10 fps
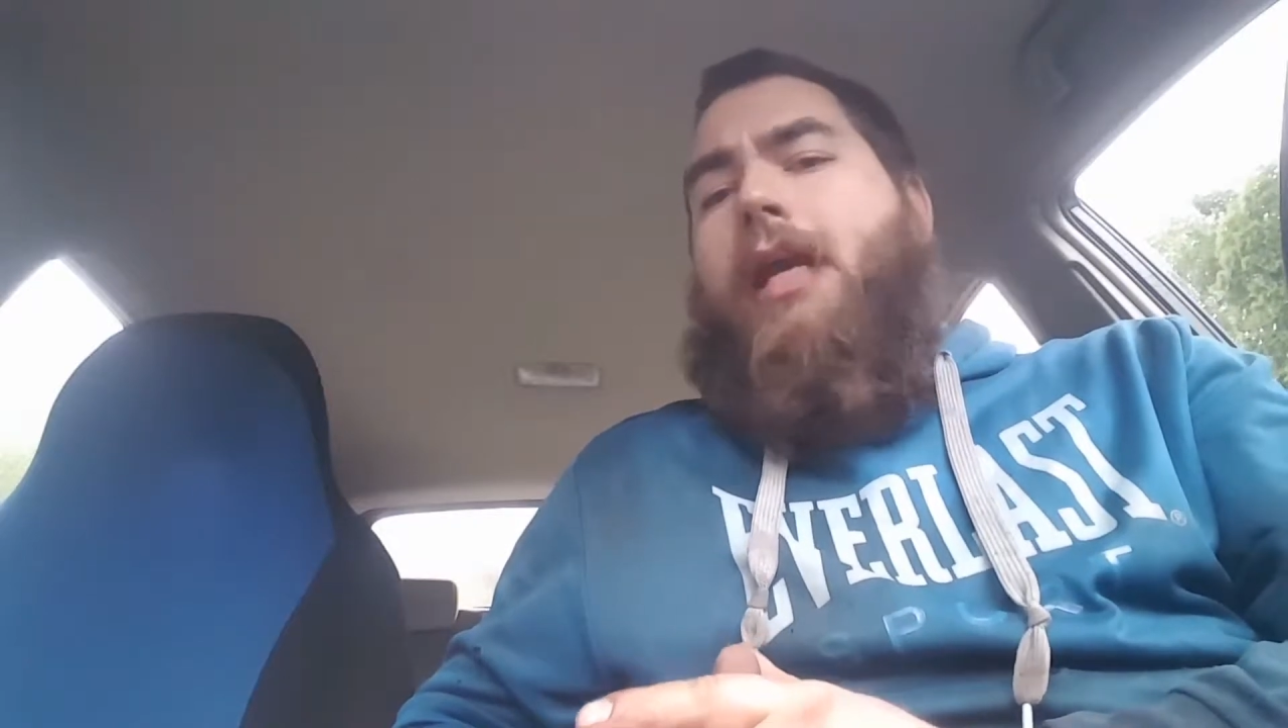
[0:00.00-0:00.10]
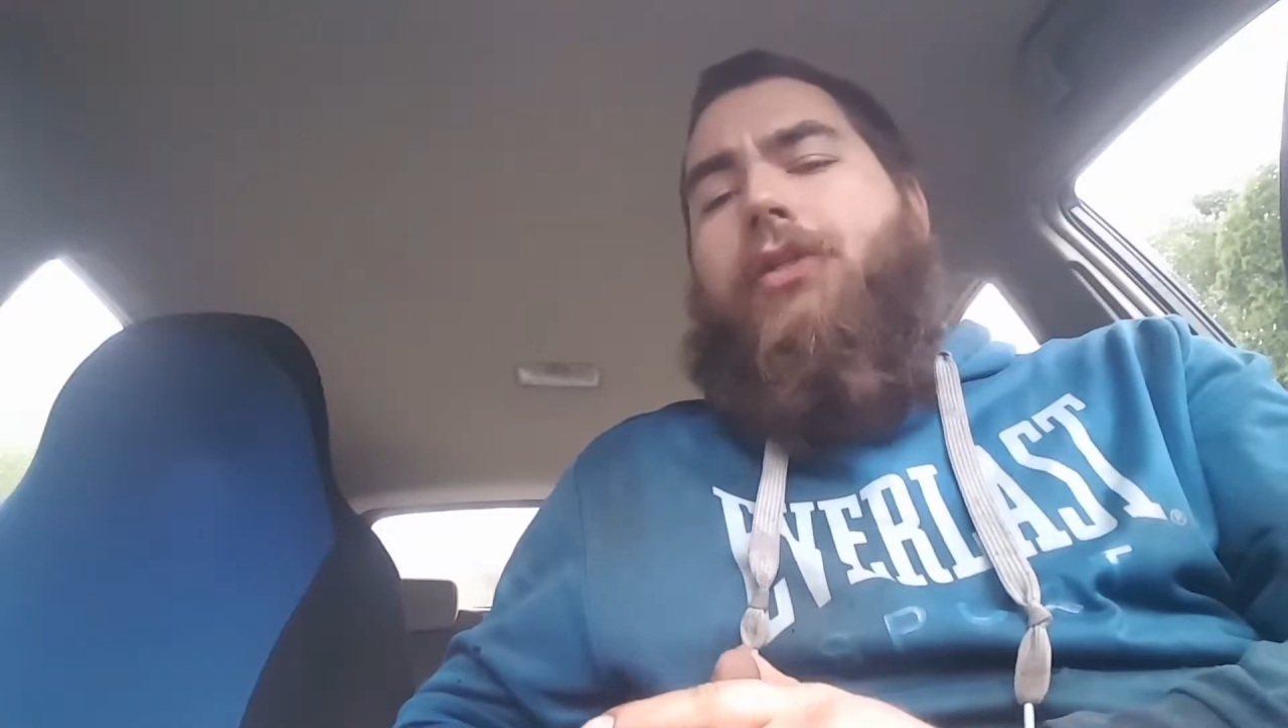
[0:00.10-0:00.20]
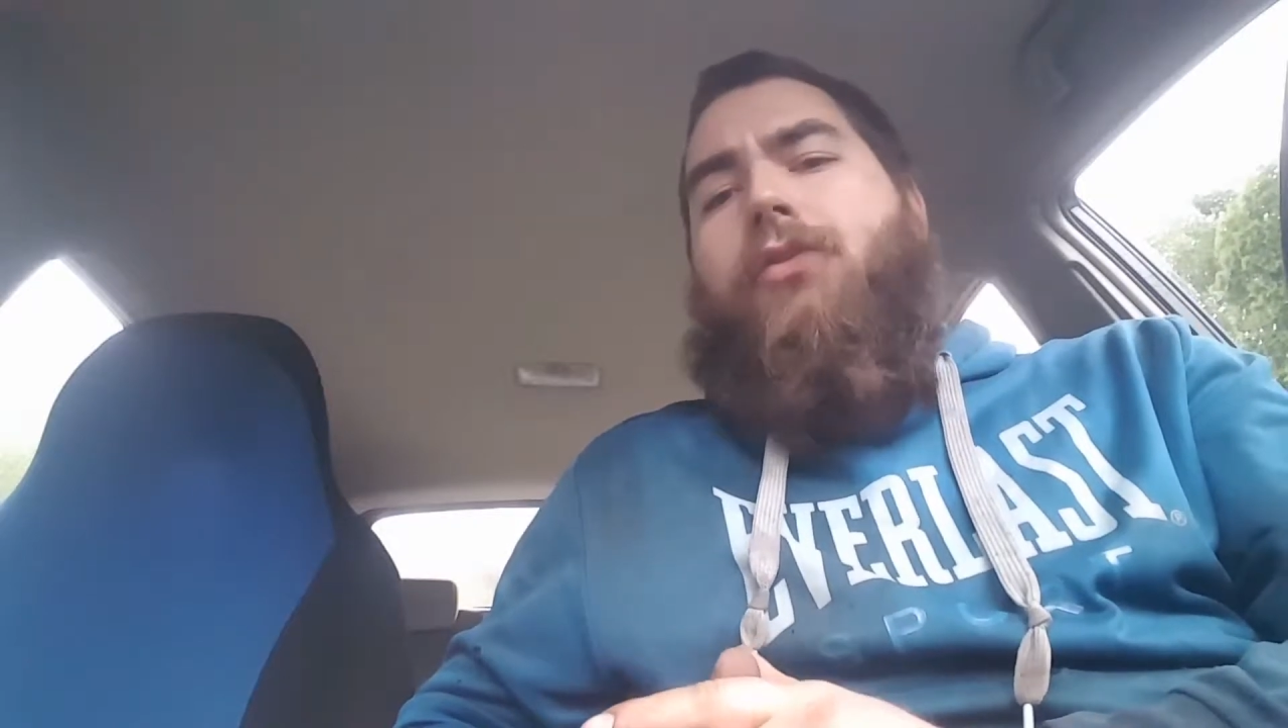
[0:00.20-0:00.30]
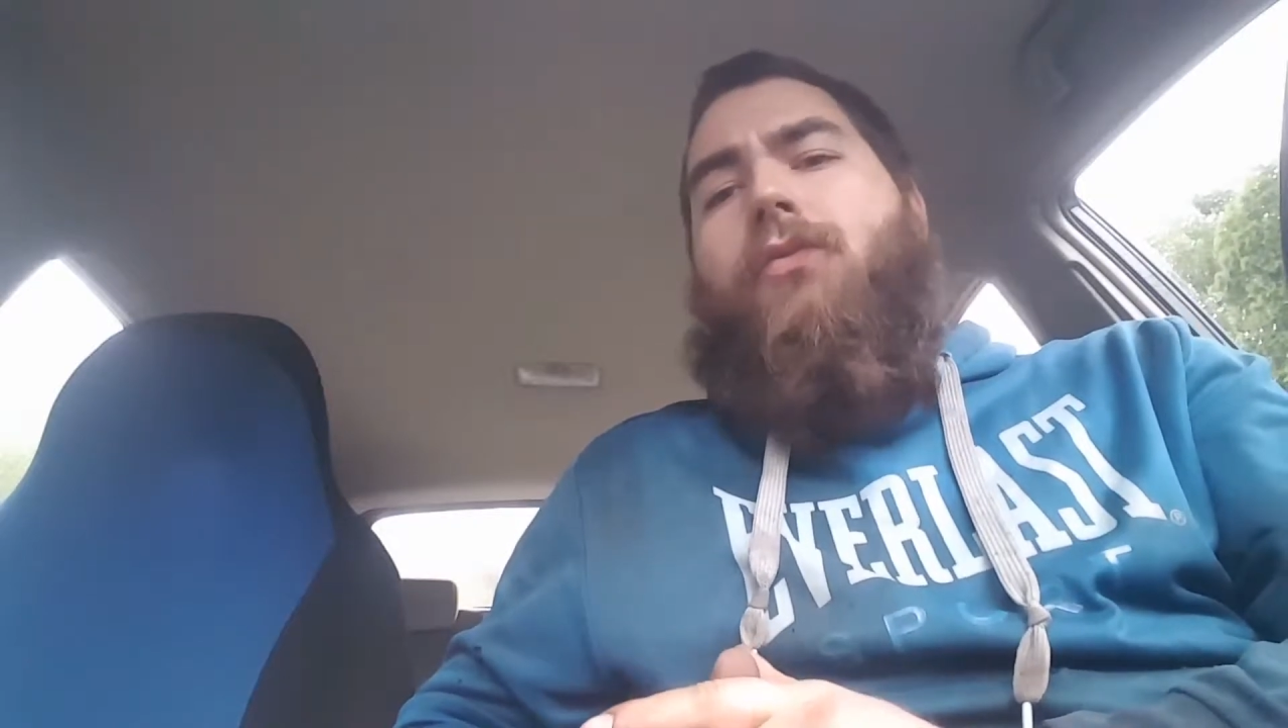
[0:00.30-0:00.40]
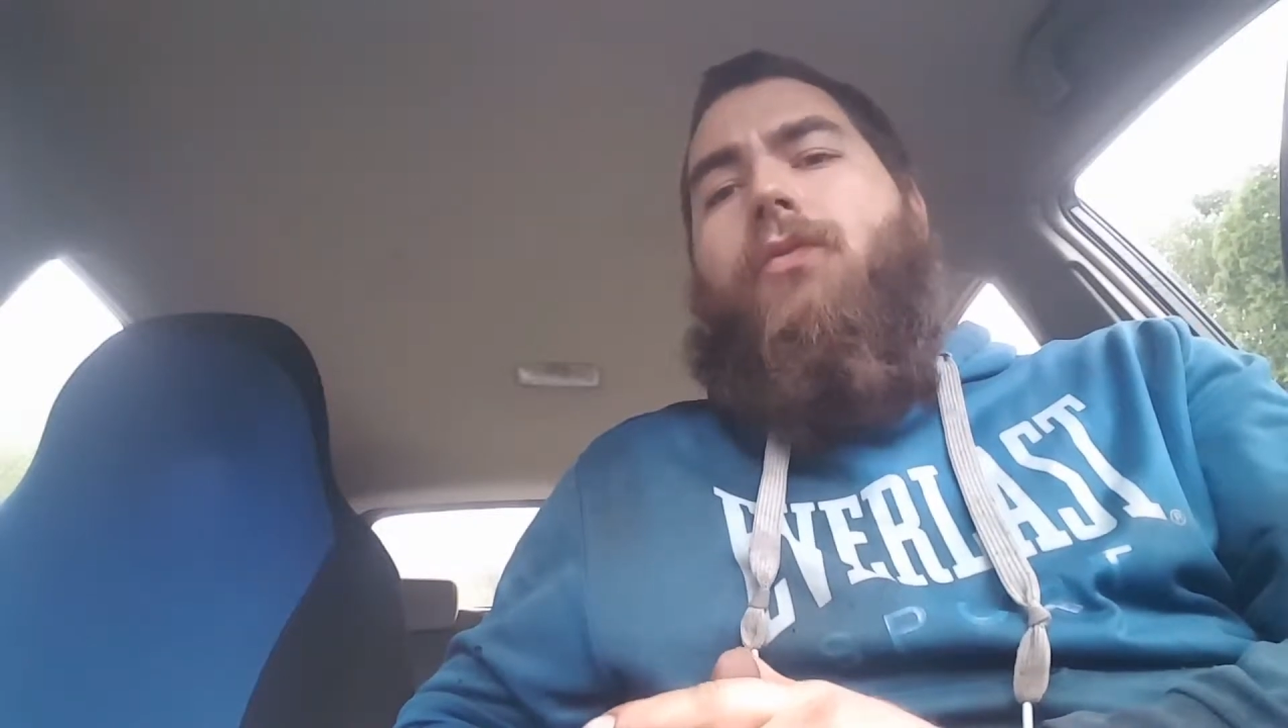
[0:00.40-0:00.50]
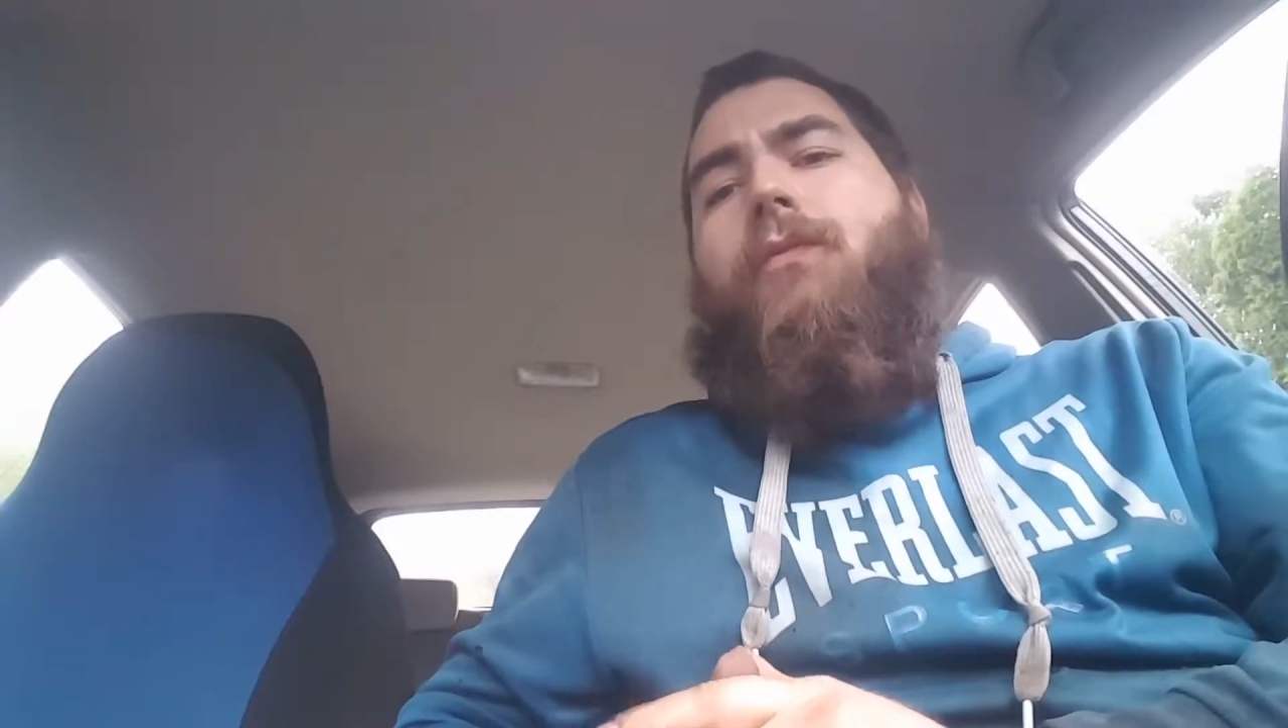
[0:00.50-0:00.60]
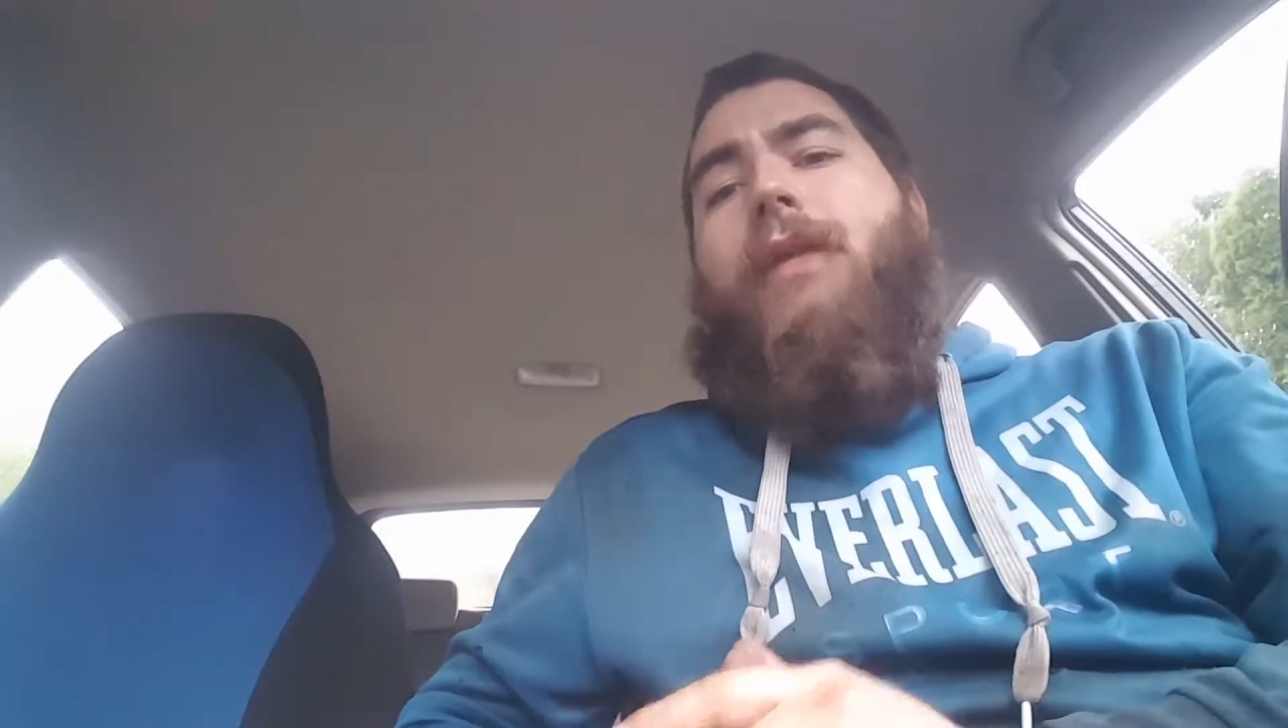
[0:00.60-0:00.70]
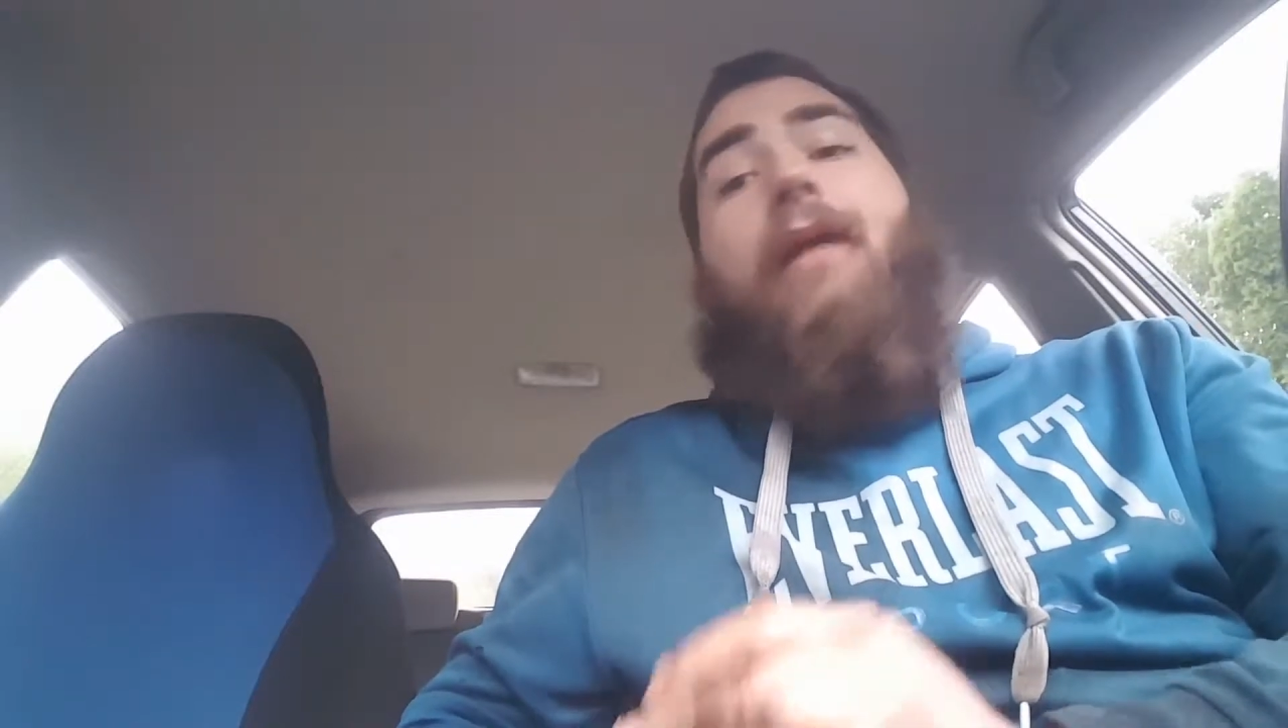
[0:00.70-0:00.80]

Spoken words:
high school